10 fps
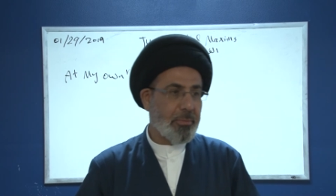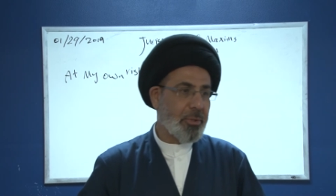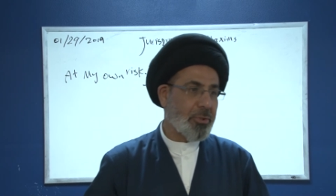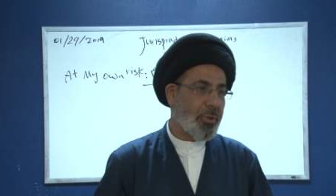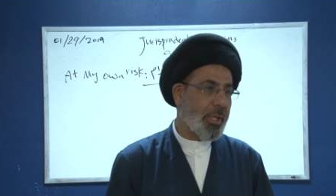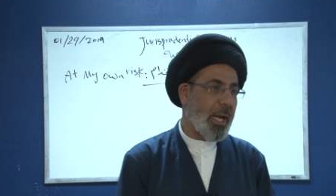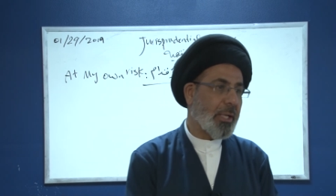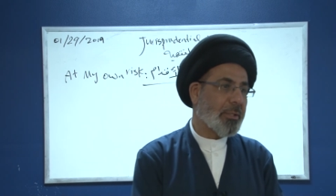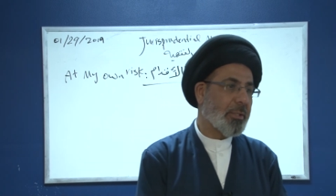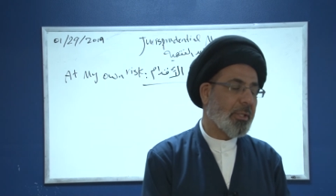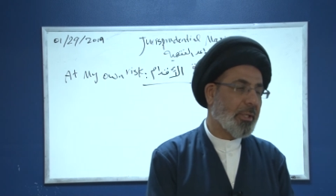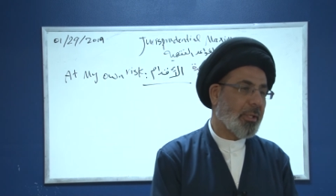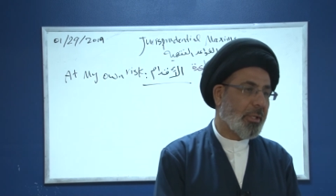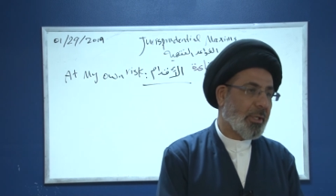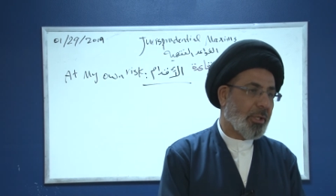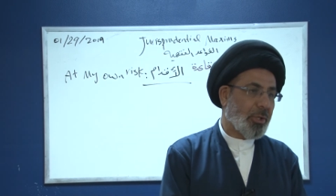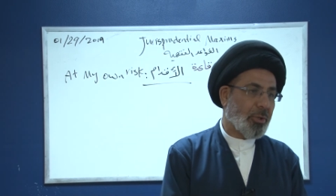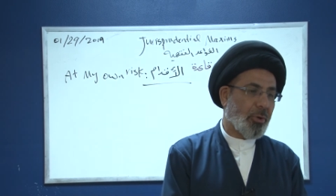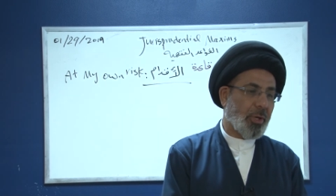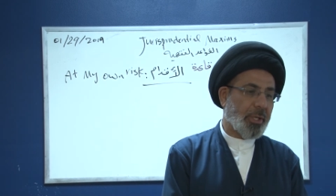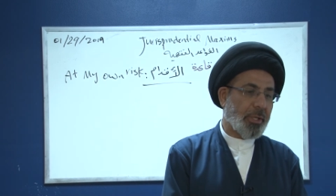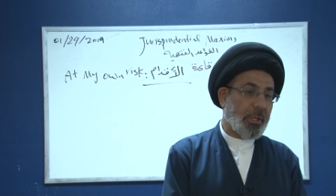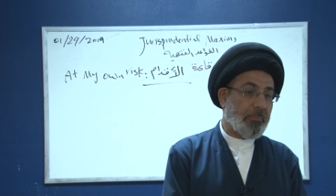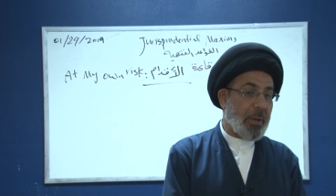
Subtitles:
So you can't go on